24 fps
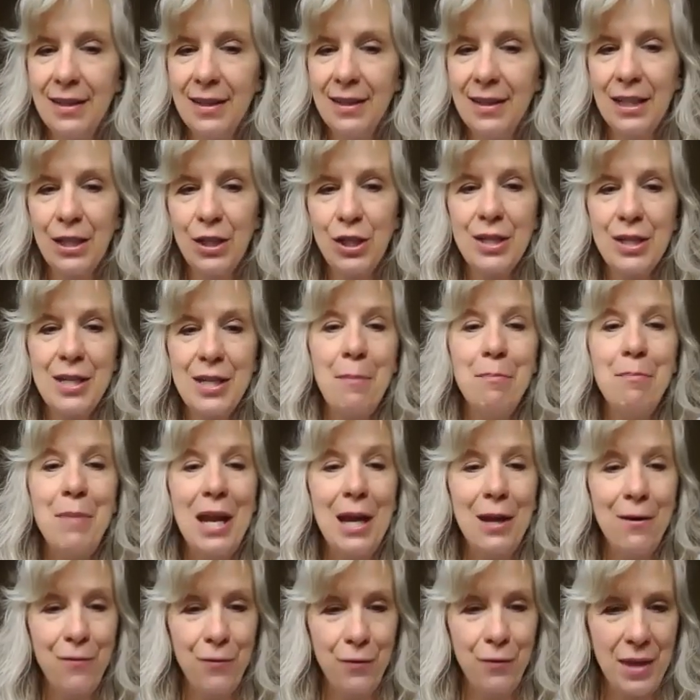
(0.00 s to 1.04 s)
just not
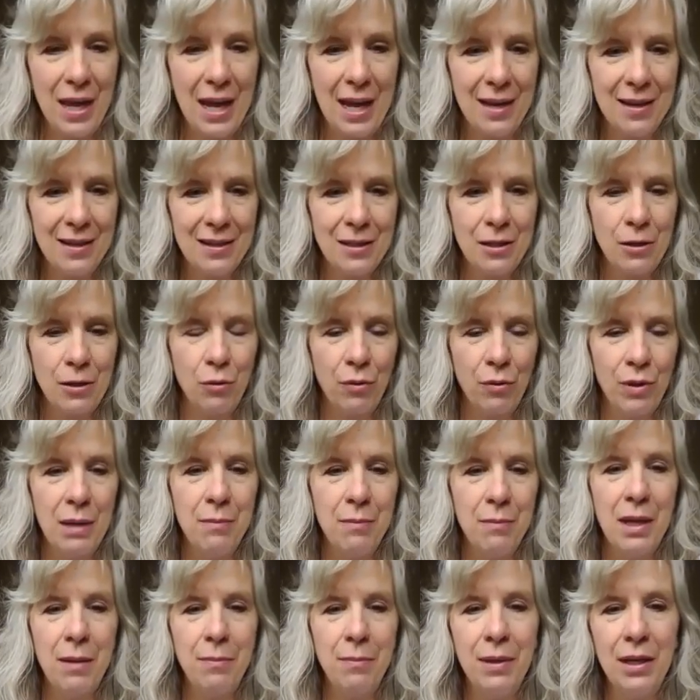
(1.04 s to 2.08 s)
made for that. So they
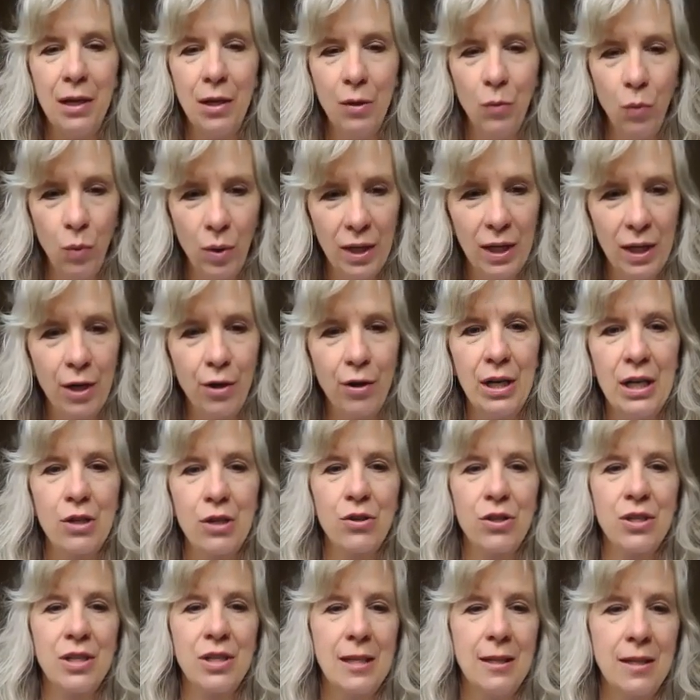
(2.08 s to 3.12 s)
may be willing or
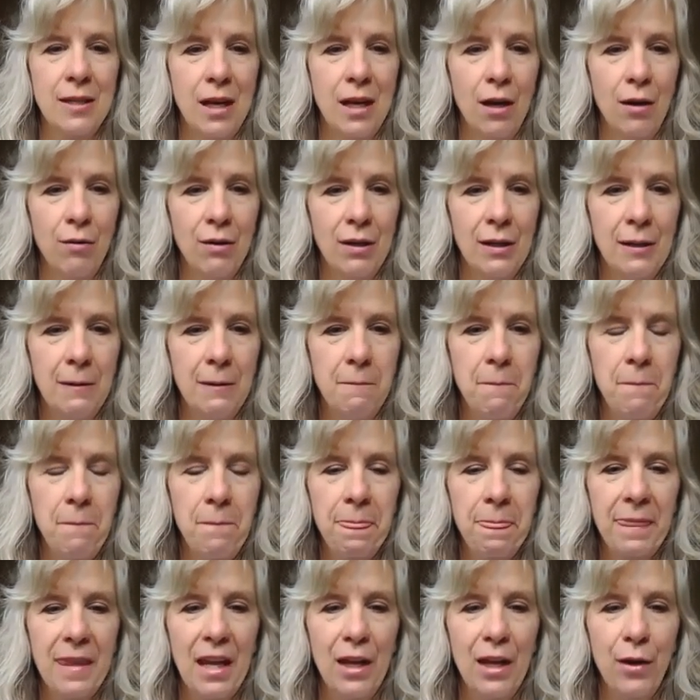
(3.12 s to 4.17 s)
interested to go and
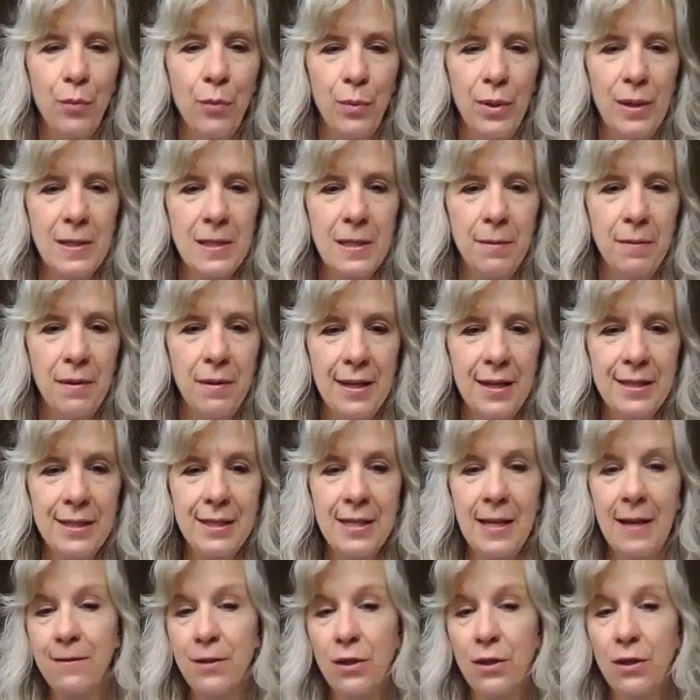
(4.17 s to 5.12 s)
rent some of that stuff.